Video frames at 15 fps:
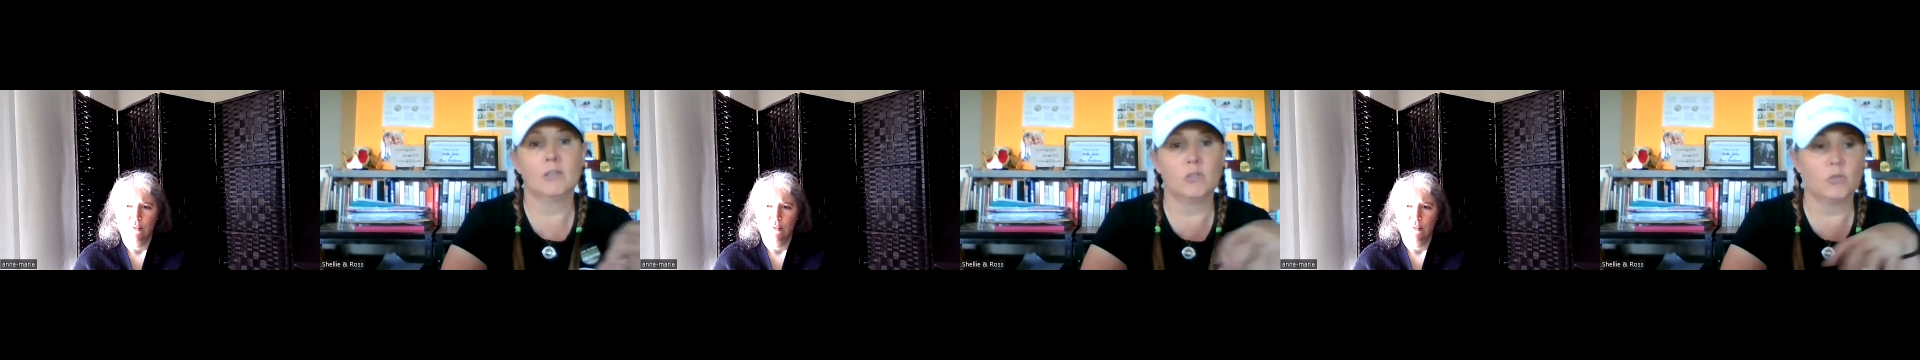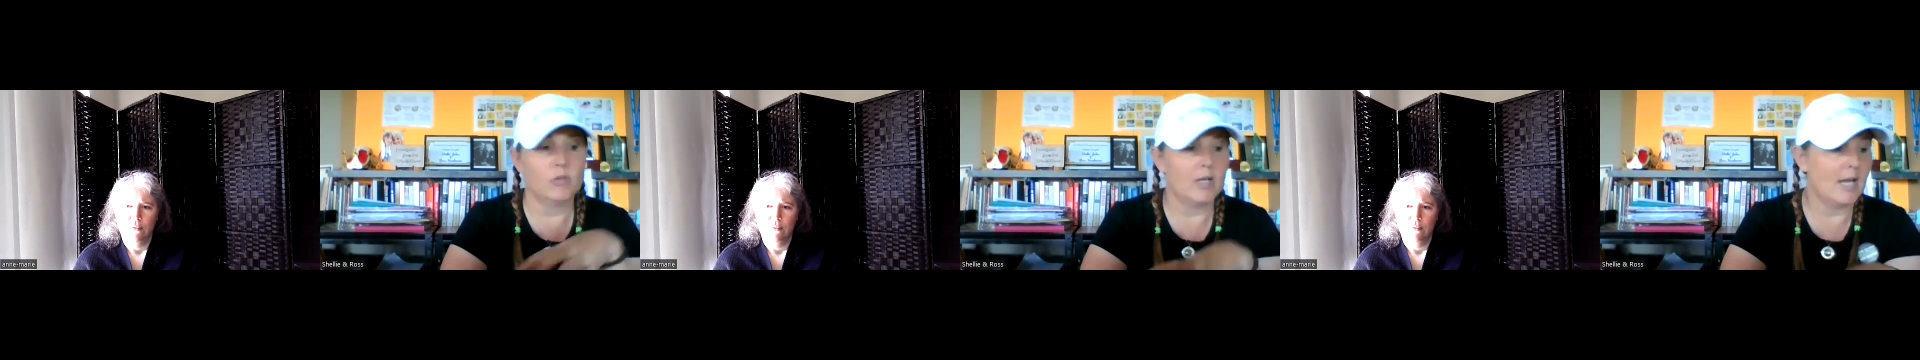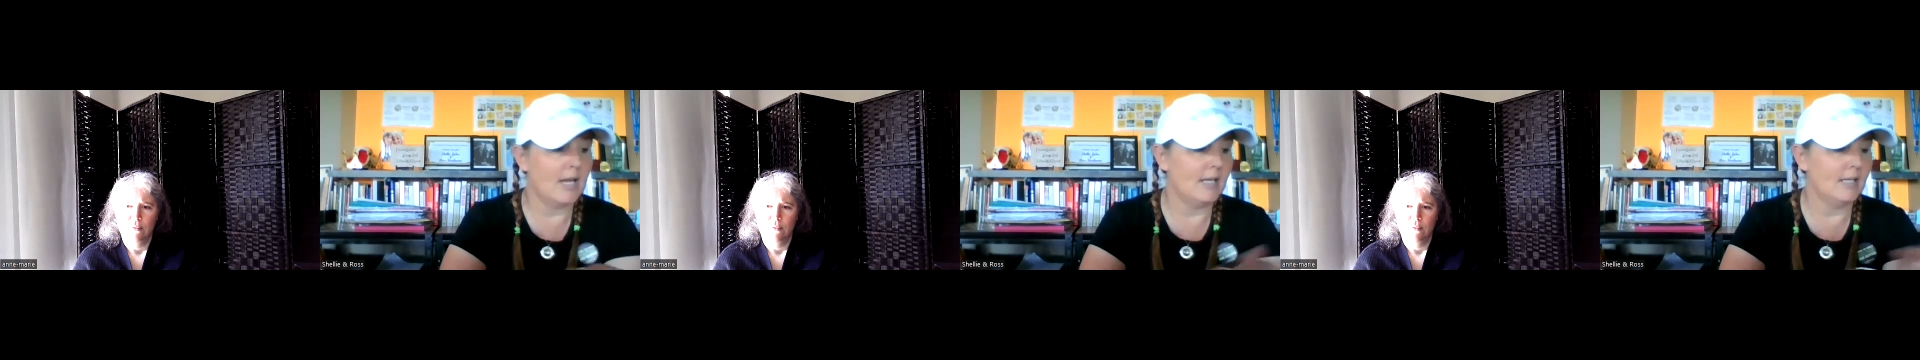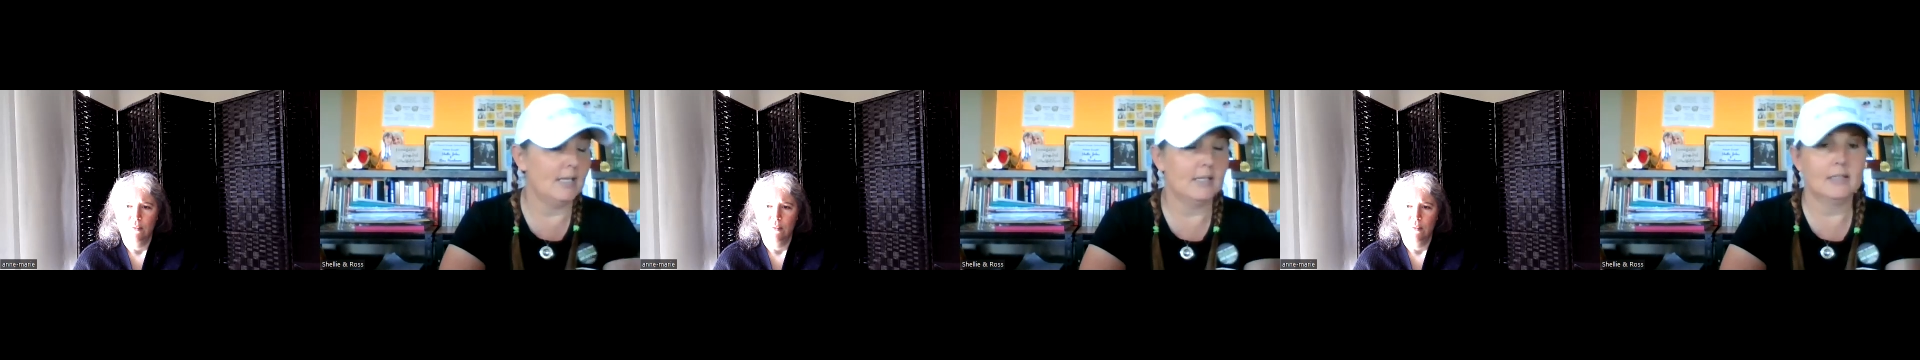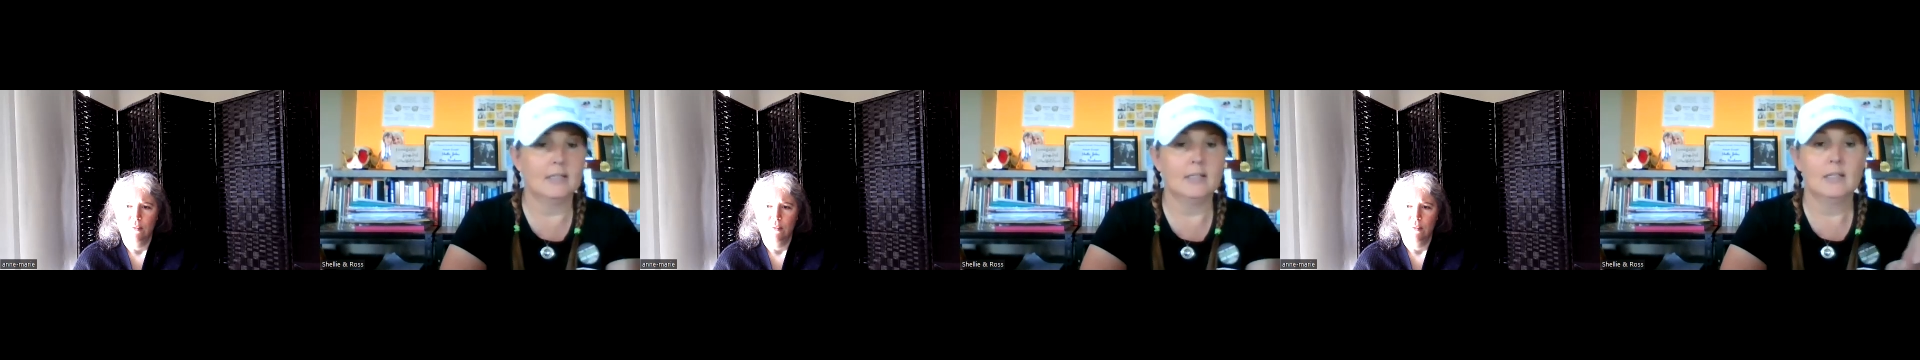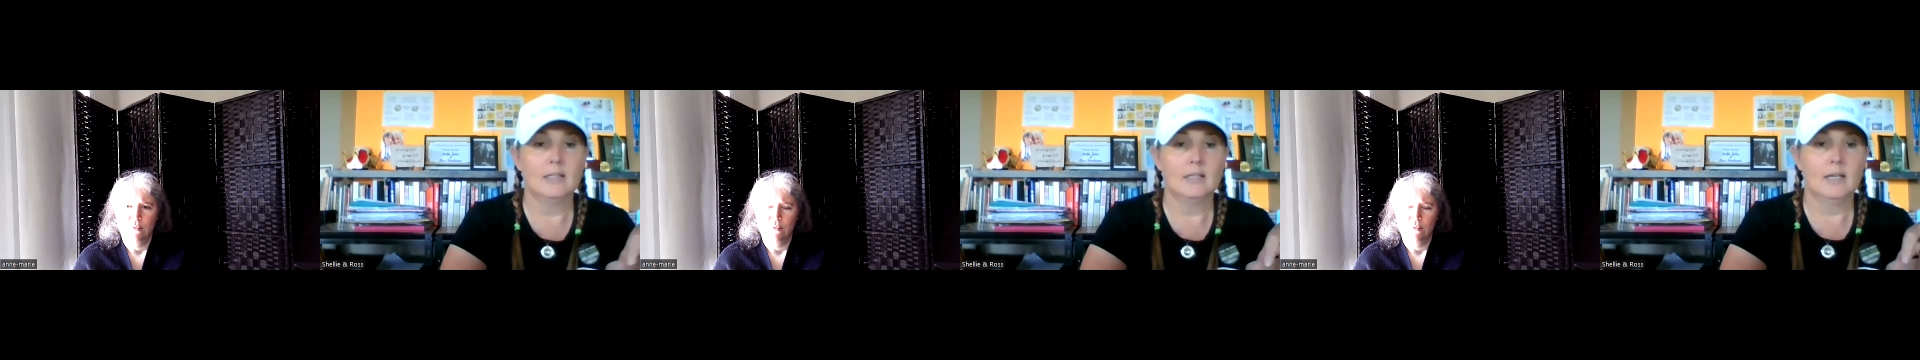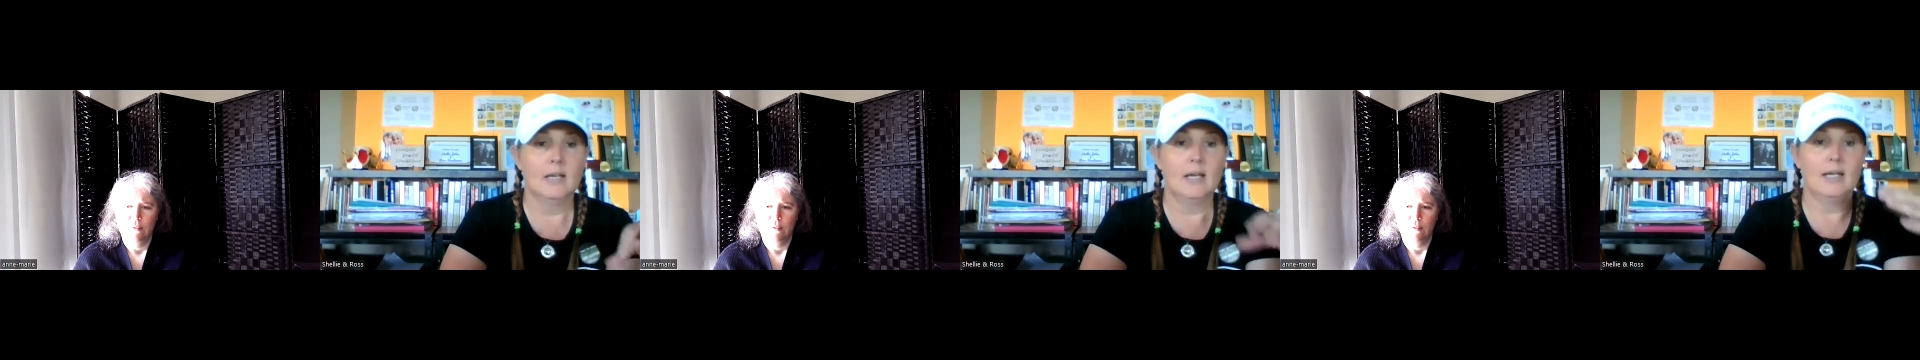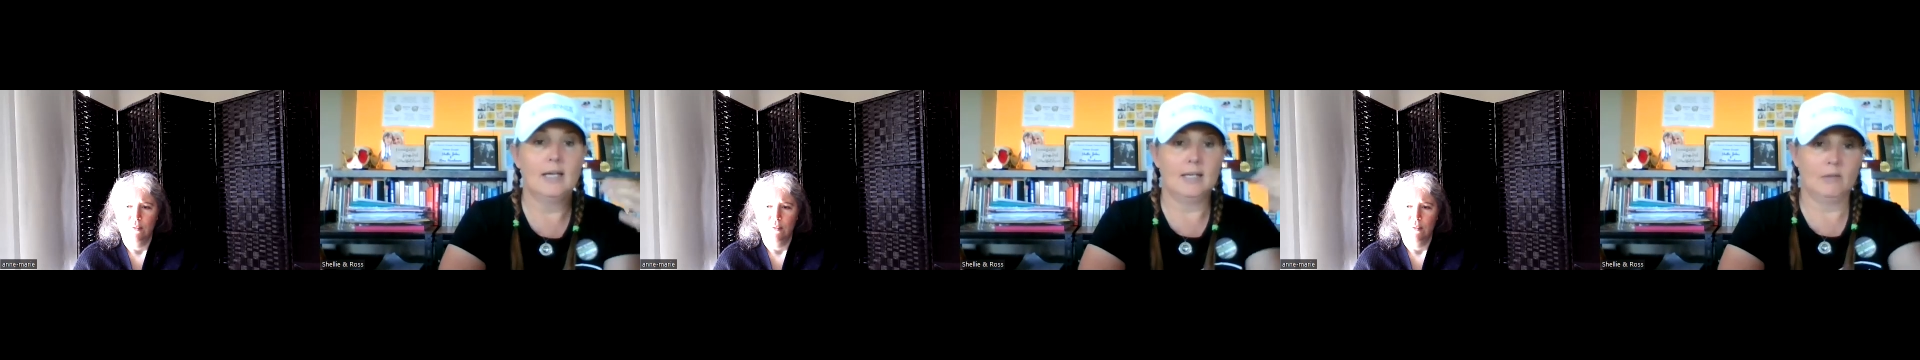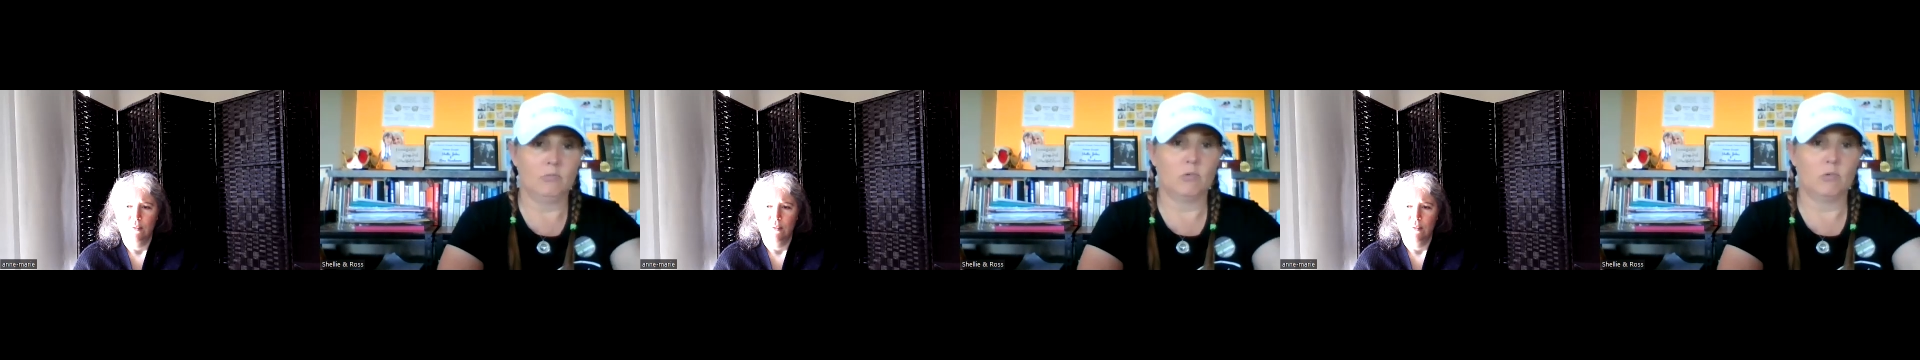and creating a